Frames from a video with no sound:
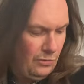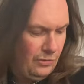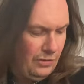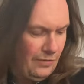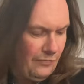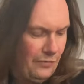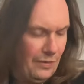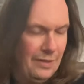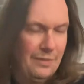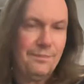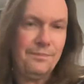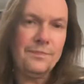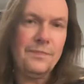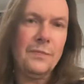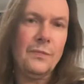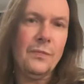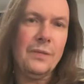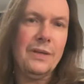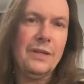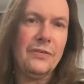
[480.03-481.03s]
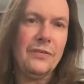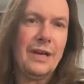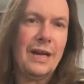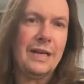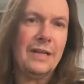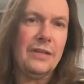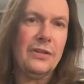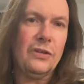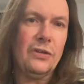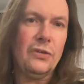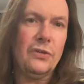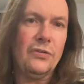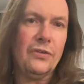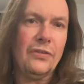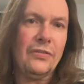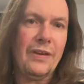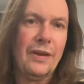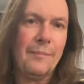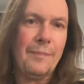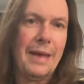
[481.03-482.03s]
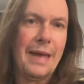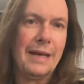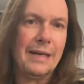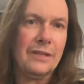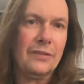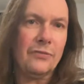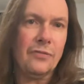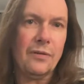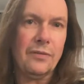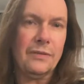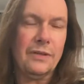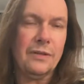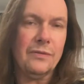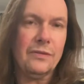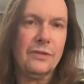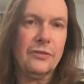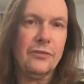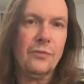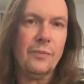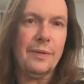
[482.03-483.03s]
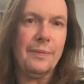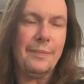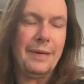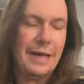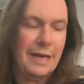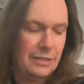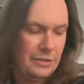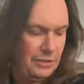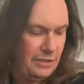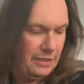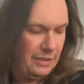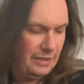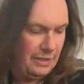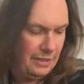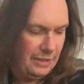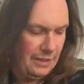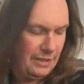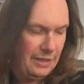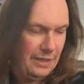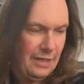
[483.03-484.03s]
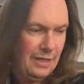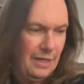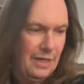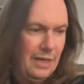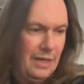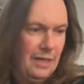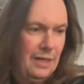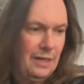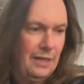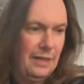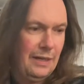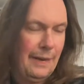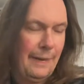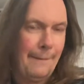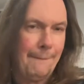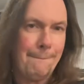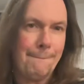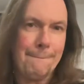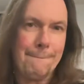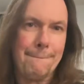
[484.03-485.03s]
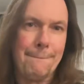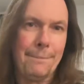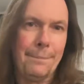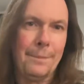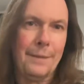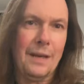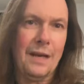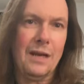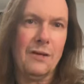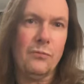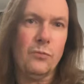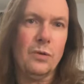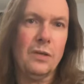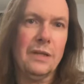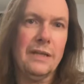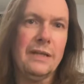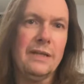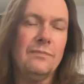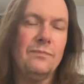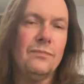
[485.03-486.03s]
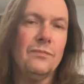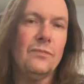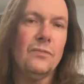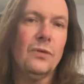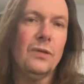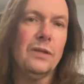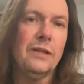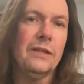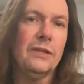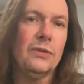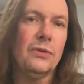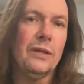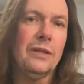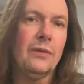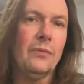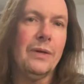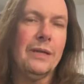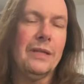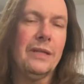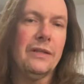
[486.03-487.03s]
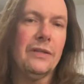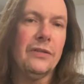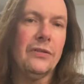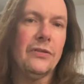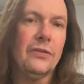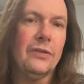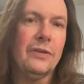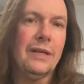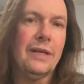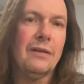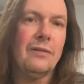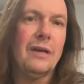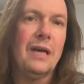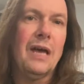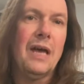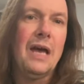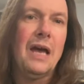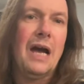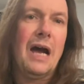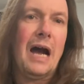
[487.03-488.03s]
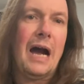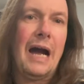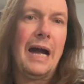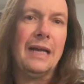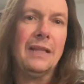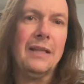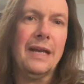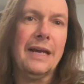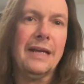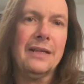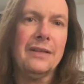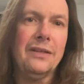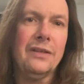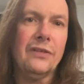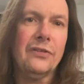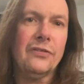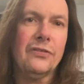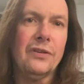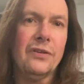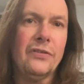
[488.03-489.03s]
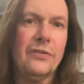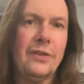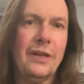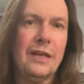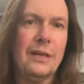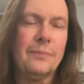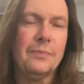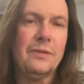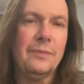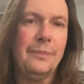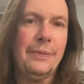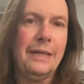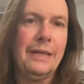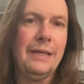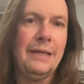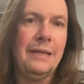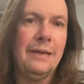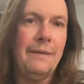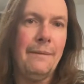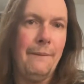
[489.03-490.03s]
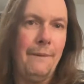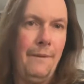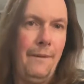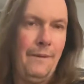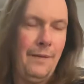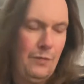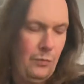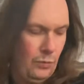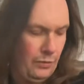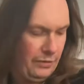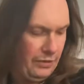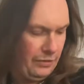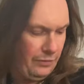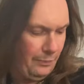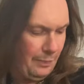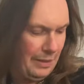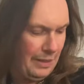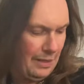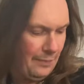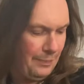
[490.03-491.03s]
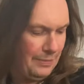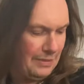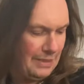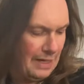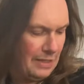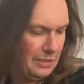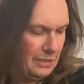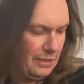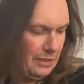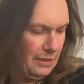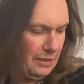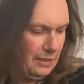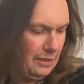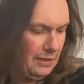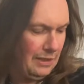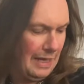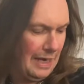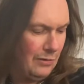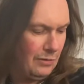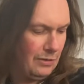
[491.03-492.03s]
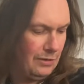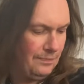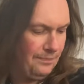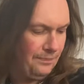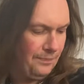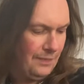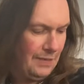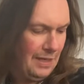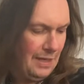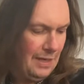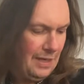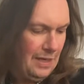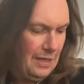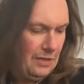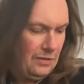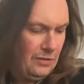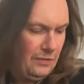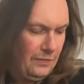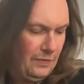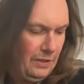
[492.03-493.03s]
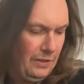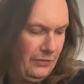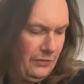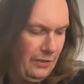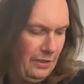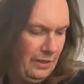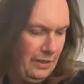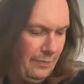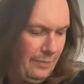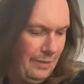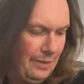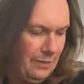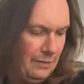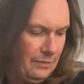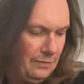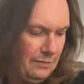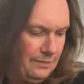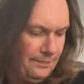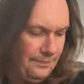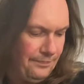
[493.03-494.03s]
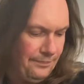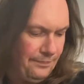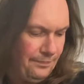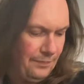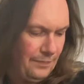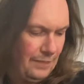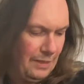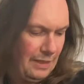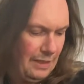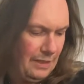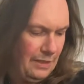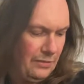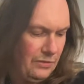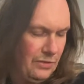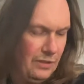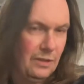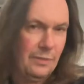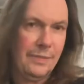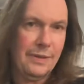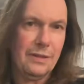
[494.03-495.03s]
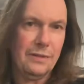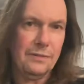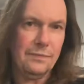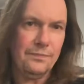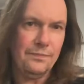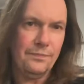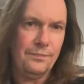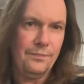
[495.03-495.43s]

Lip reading: different. We decided to use the same magnets so everything would still be matched. And I'm really enjoying the way that this turned out. I like this setup to be where this pickup is actually a little louder. So if you listen in the middle, okay, here's in the middle.